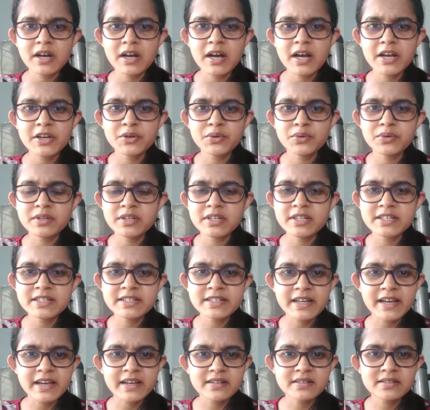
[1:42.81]
I only
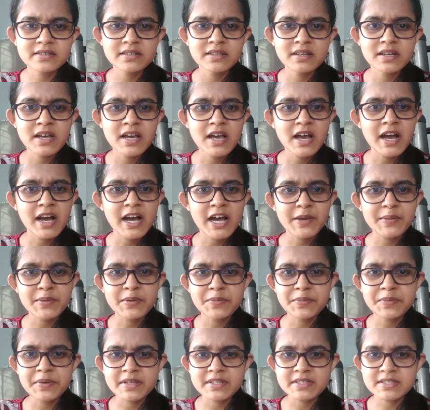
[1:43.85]
cracked
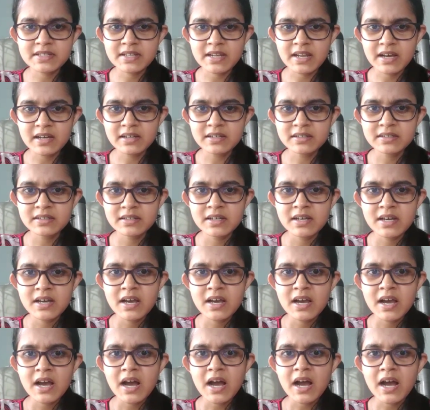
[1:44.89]
IBPS Clerk.
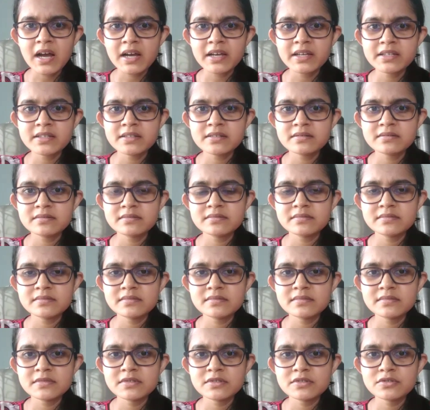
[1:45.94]
I
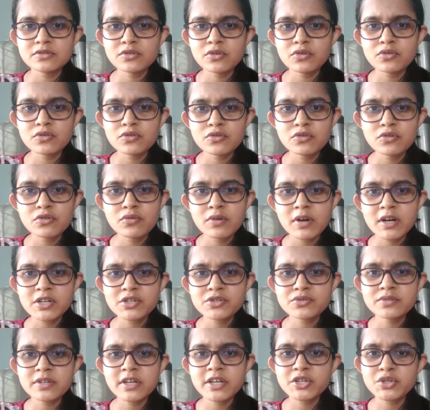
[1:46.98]
don't know what
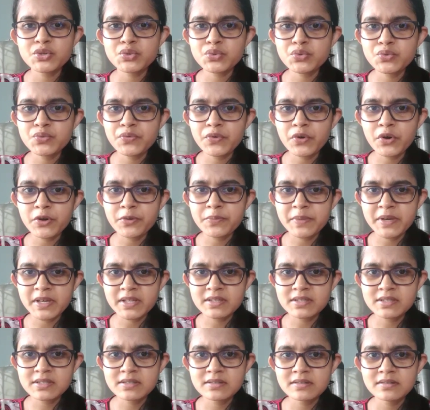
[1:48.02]
should I do for
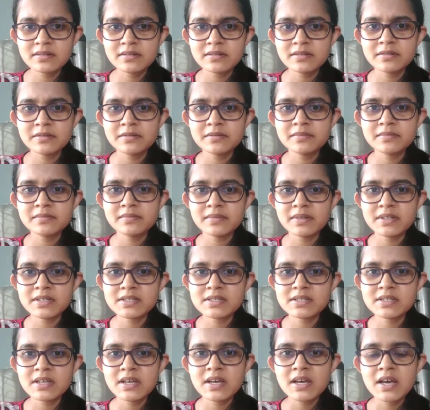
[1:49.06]
mains, but
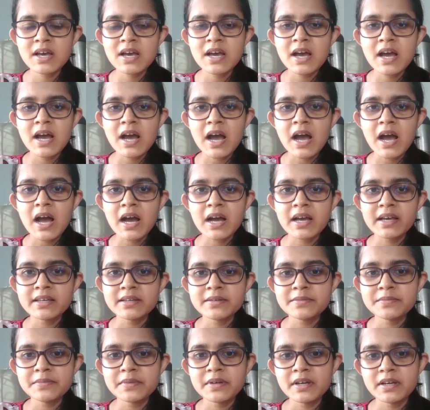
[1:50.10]

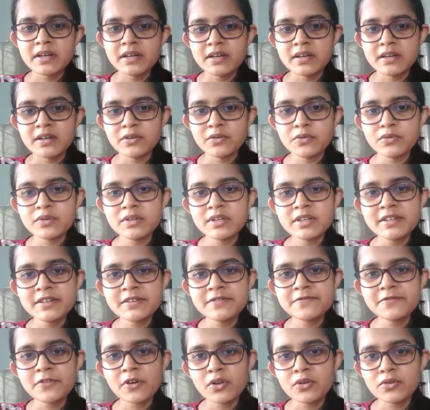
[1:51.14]
I only
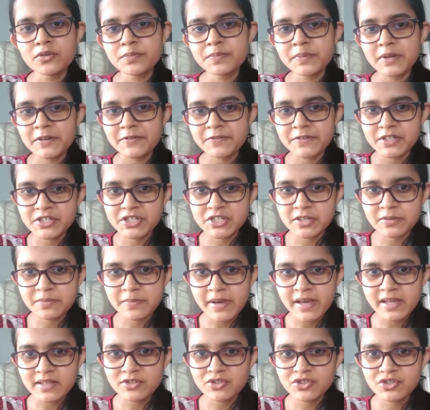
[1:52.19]
followed perfection
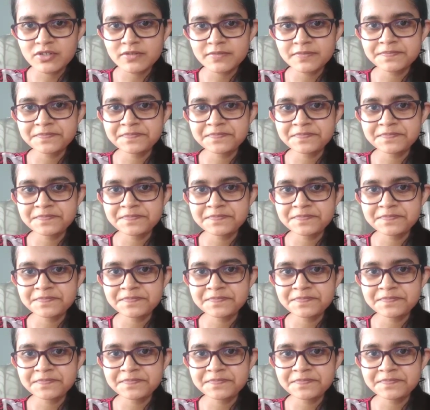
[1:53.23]
batch